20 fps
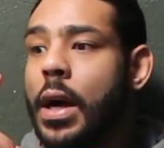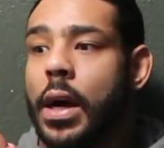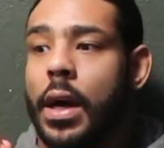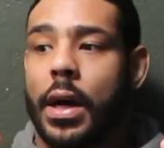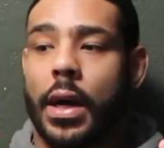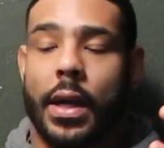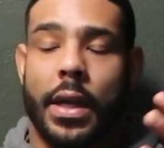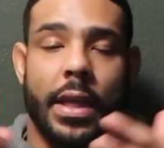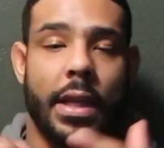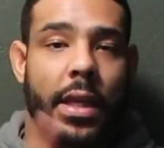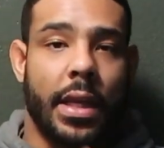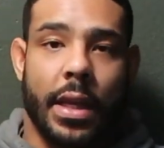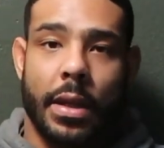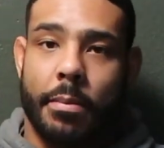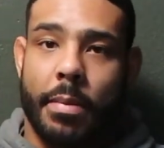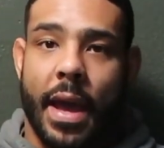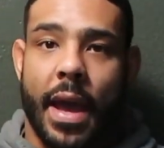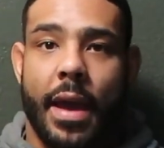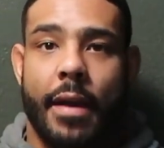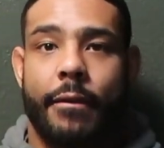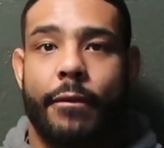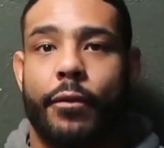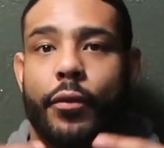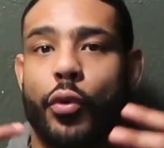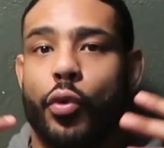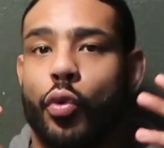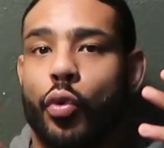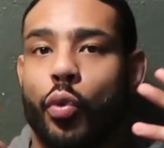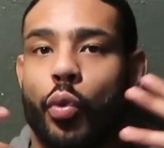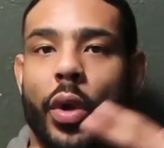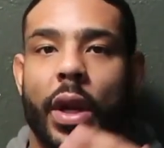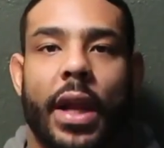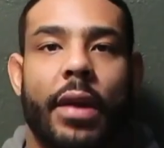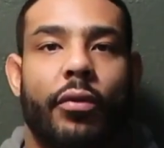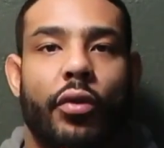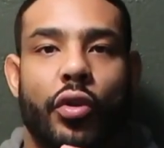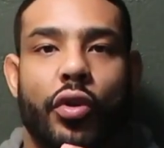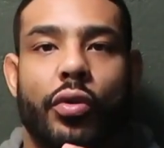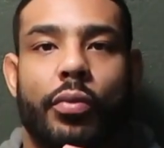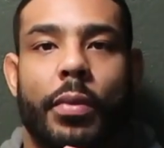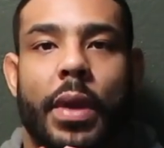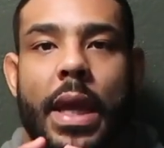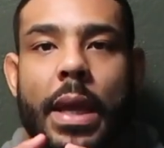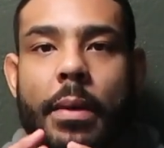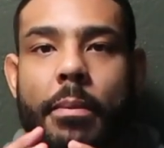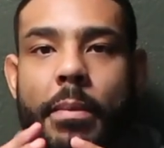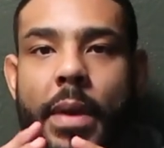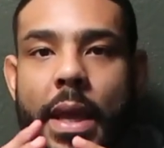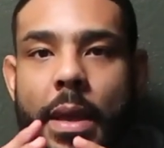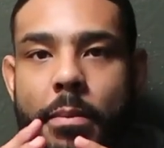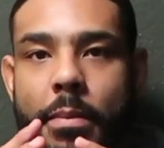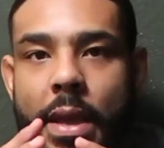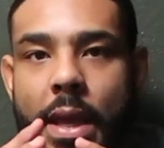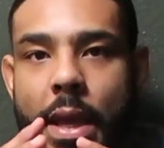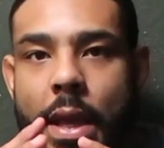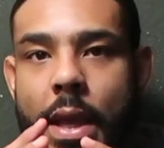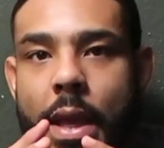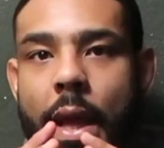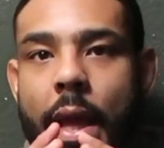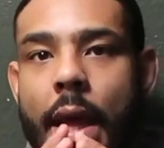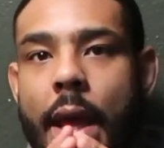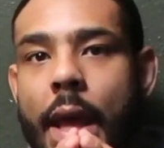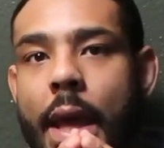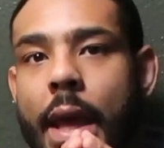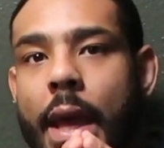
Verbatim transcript: uh, eating bad food, whatever you may, may be.